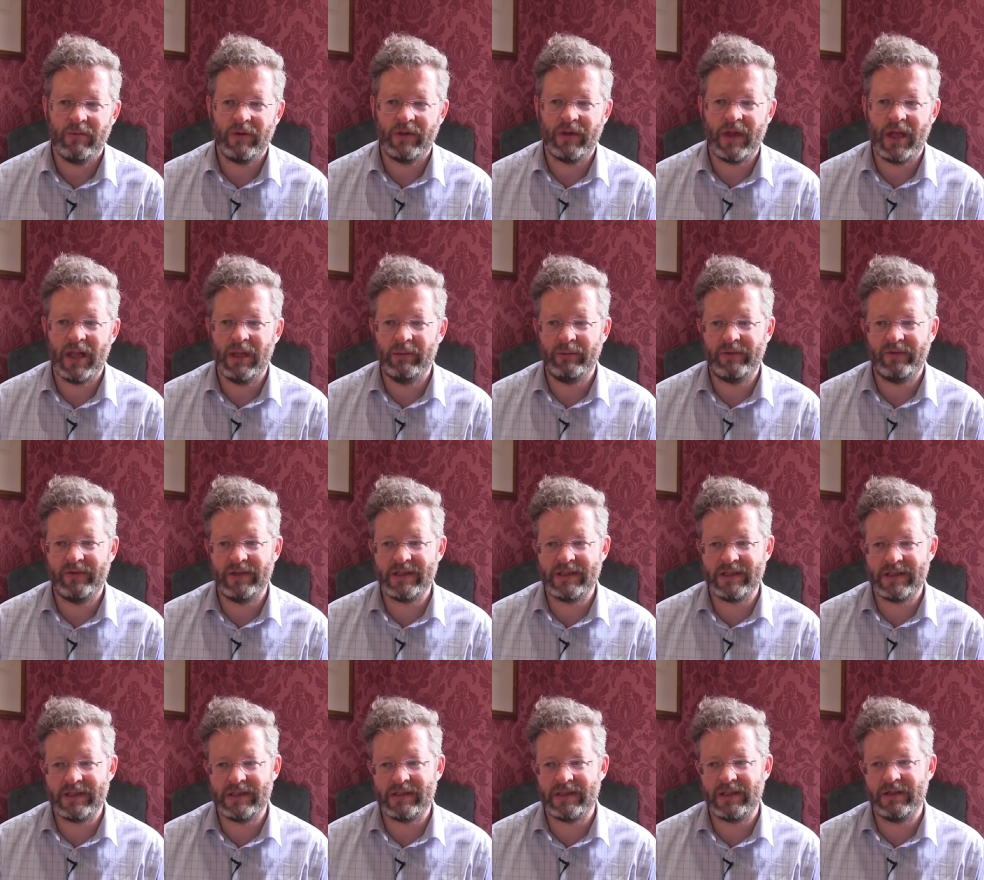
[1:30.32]
with the help of
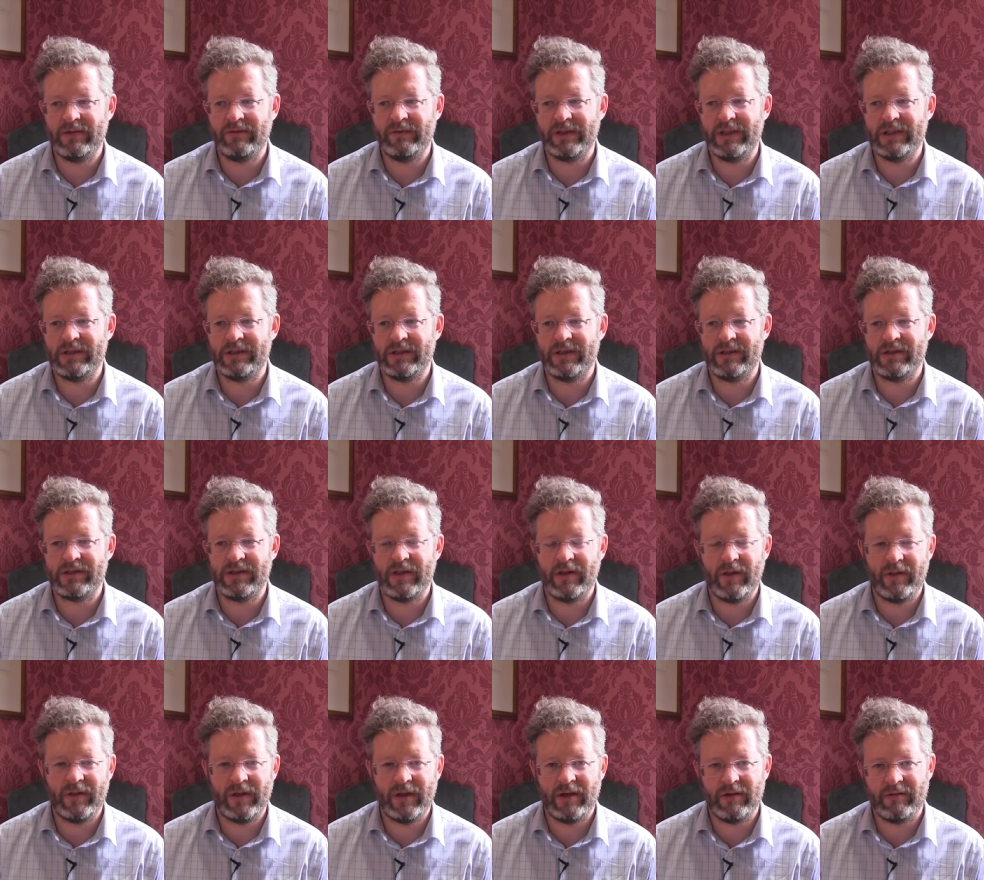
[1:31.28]
existing research
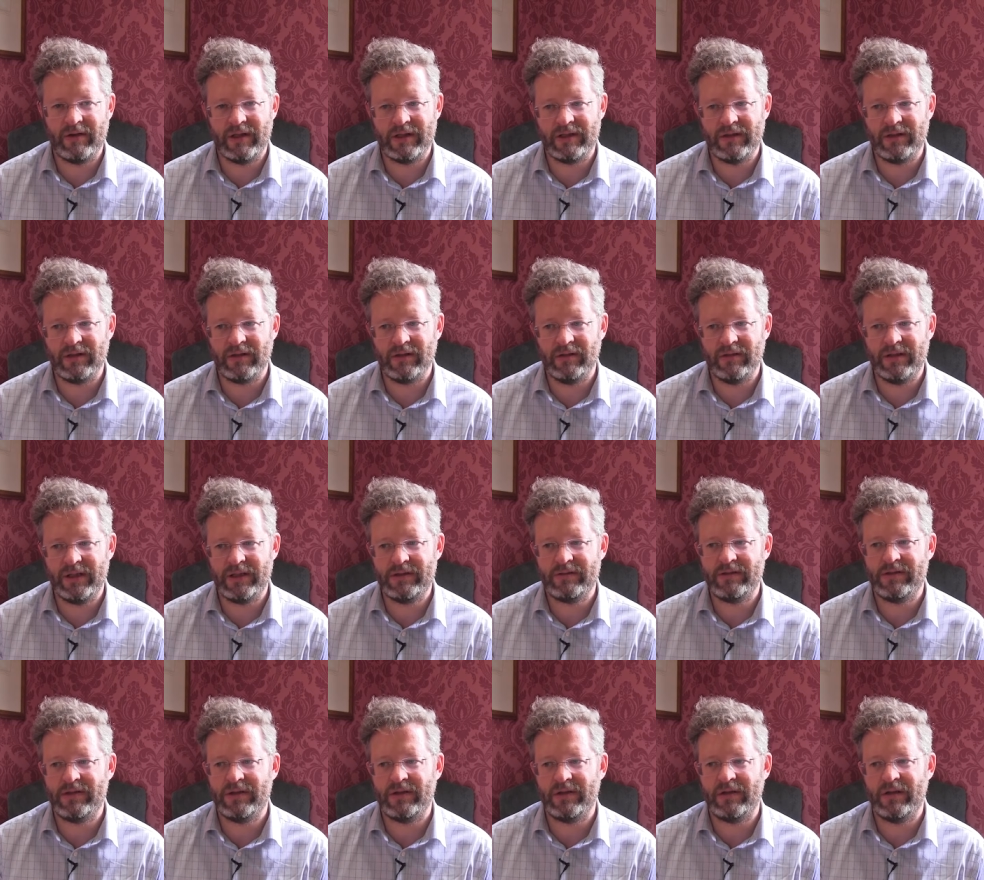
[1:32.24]
and theoretical
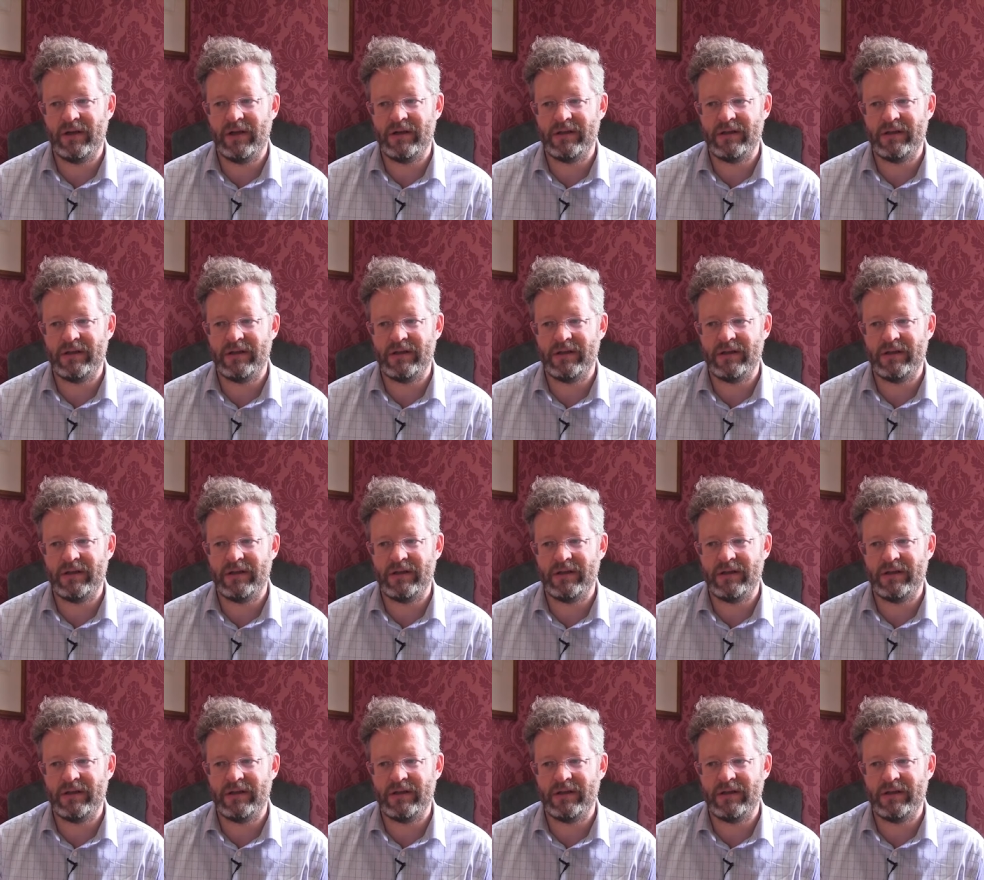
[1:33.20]
literature